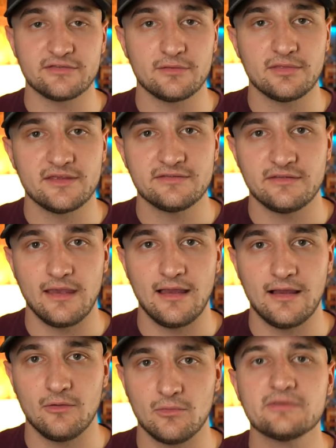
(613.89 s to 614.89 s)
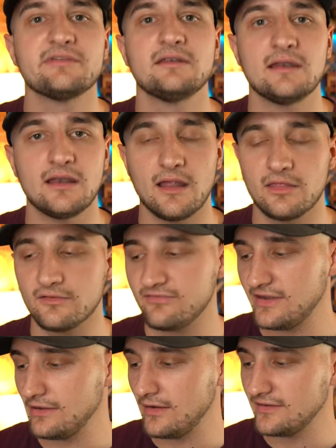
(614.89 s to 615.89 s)
So this was in another
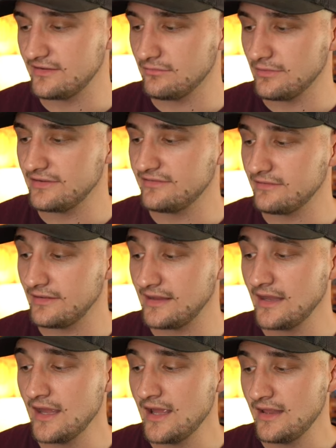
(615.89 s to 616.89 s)
video I did recently.